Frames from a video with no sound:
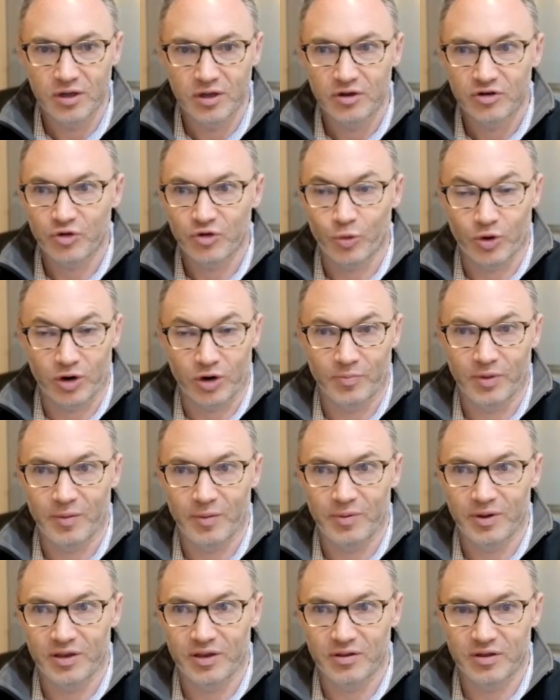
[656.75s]
to where
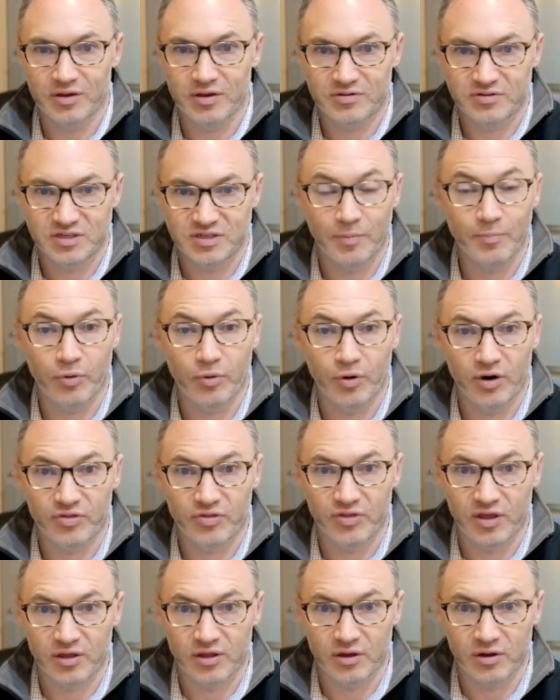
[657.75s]
maybe at some point
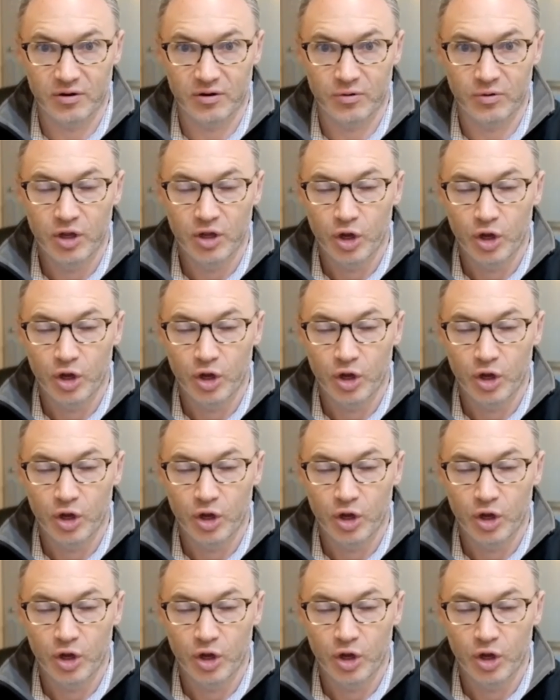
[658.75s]
they go,